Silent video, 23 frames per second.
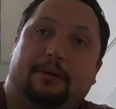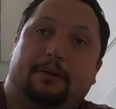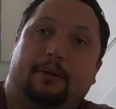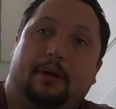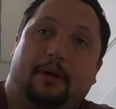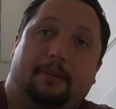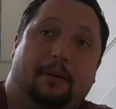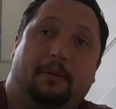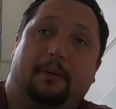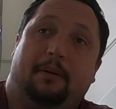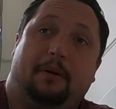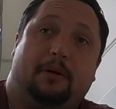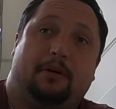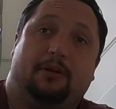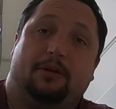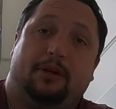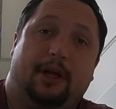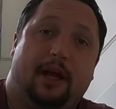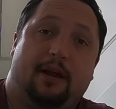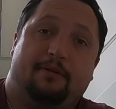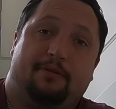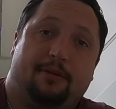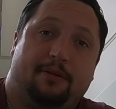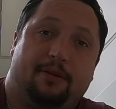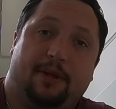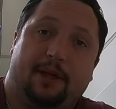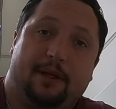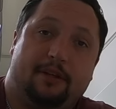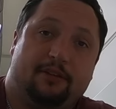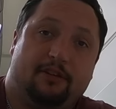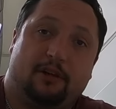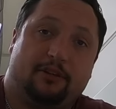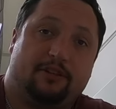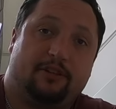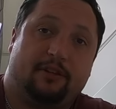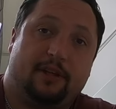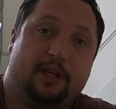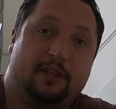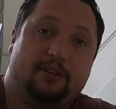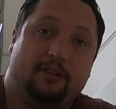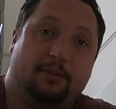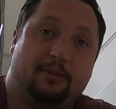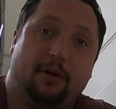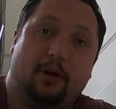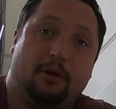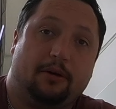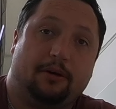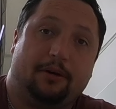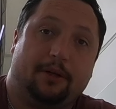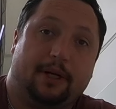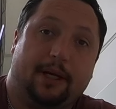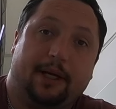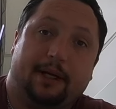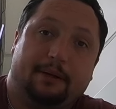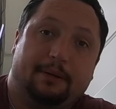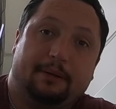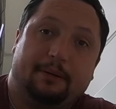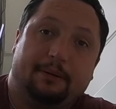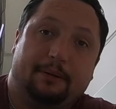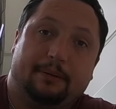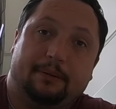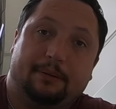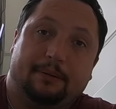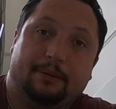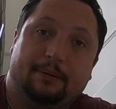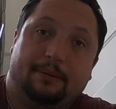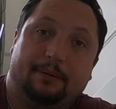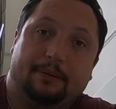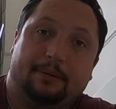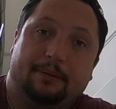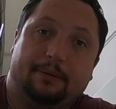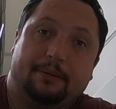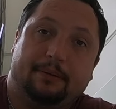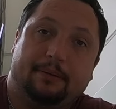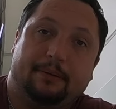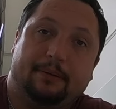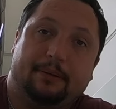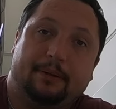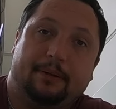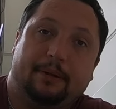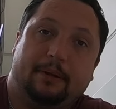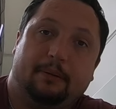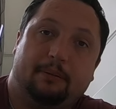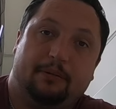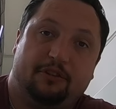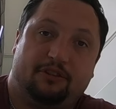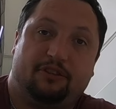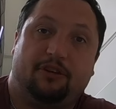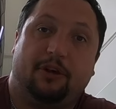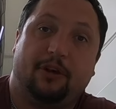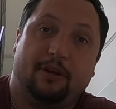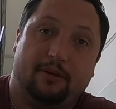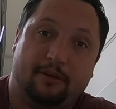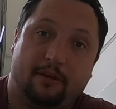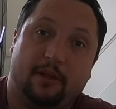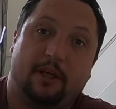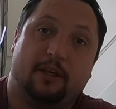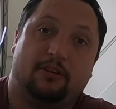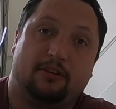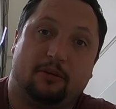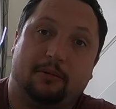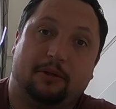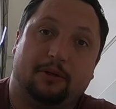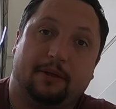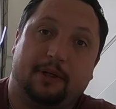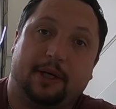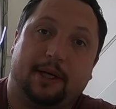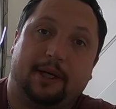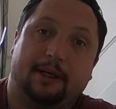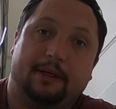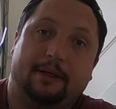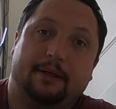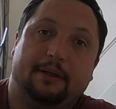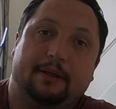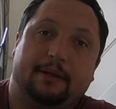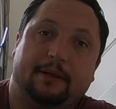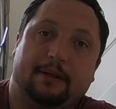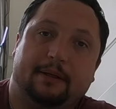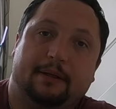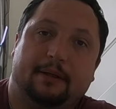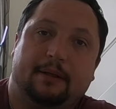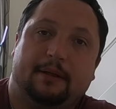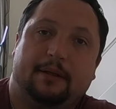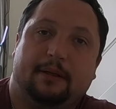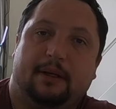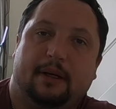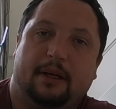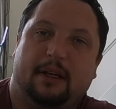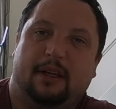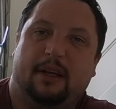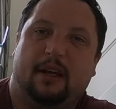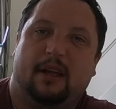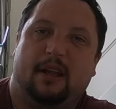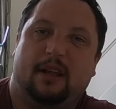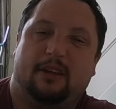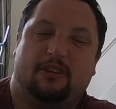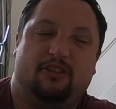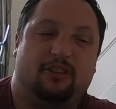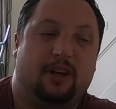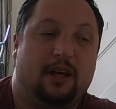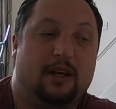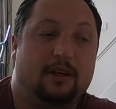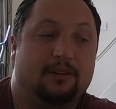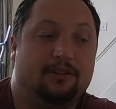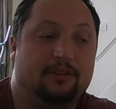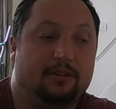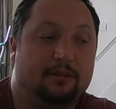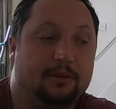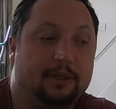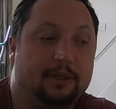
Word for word: I'm not good at everything. There's lots of things I'm not good at. There's certain things I'm good at, and yeah, they're jealous of it.